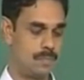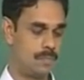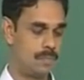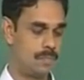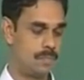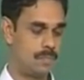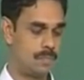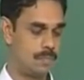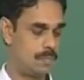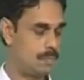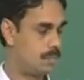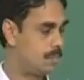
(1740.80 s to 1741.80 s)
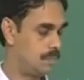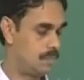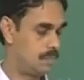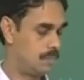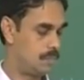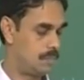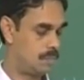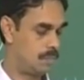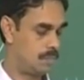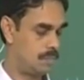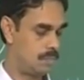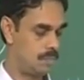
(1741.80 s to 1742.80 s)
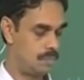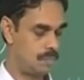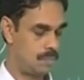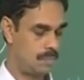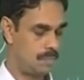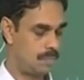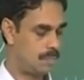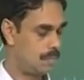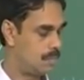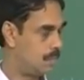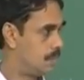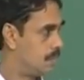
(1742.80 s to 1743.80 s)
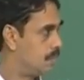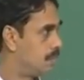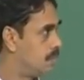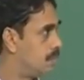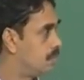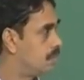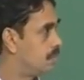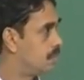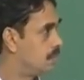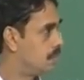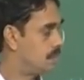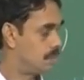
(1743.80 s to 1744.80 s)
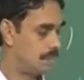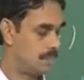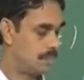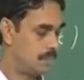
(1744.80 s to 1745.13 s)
(no one is talking)